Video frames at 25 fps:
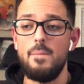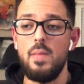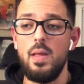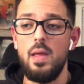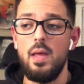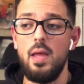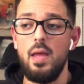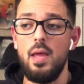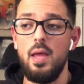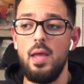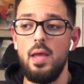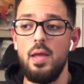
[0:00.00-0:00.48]

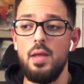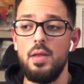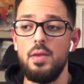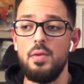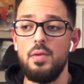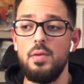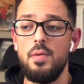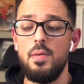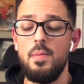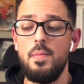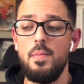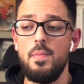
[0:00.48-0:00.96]

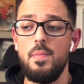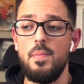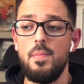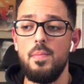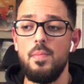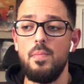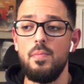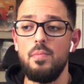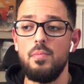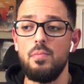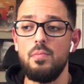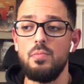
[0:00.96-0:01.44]
And
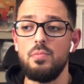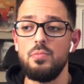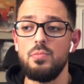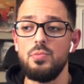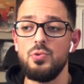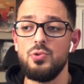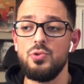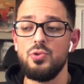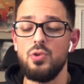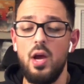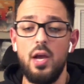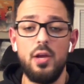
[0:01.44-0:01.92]

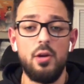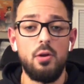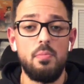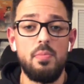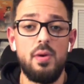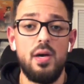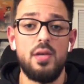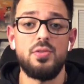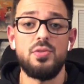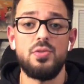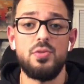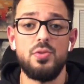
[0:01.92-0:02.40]
try your
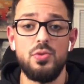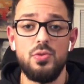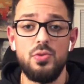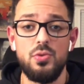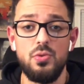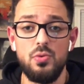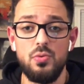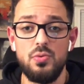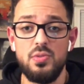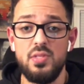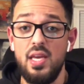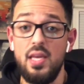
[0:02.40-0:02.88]
best
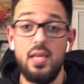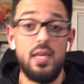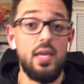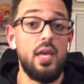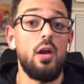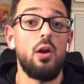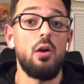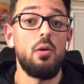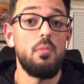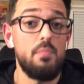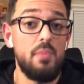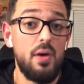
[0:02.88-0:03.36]
to take
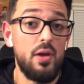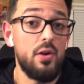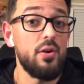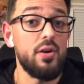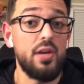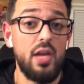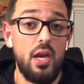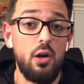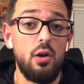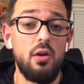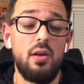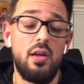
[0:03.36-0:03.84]
better care,